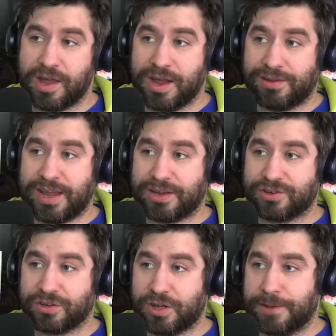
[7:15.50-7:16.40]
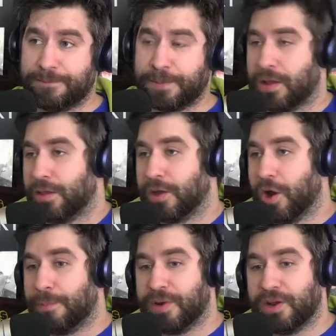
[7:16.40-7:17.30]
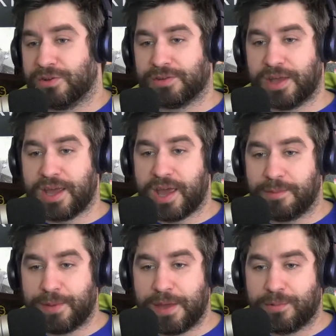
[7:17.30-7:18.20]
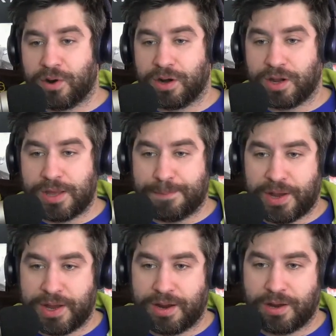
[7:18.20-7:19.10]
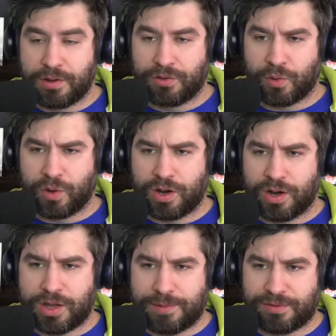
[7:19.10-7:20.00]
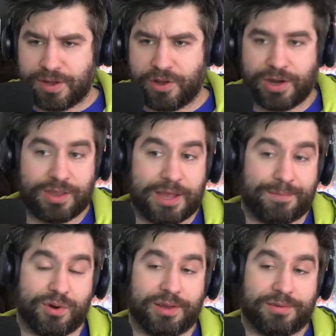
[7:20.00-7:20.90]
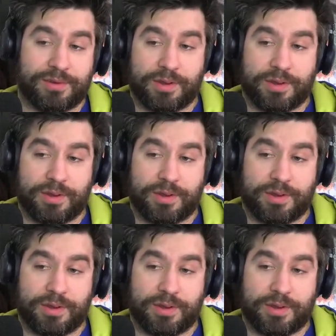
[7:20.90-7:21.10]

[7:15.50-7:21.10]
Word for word: it's actually the company just saying, hey, people are going to keep buying it, so we're going to keep selling it at that price.